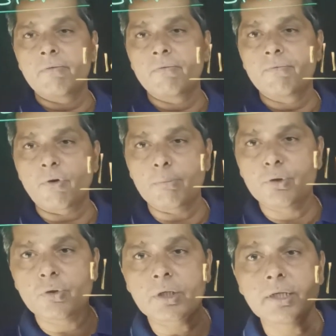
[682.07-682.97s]
from
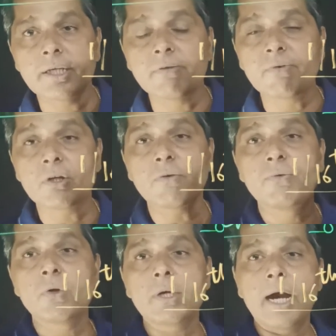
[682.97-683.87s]
in front
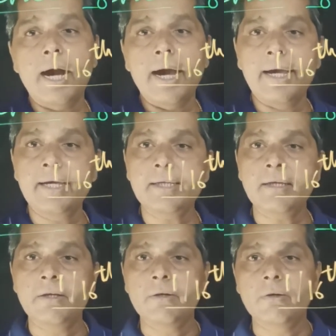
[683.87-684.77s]
of your eye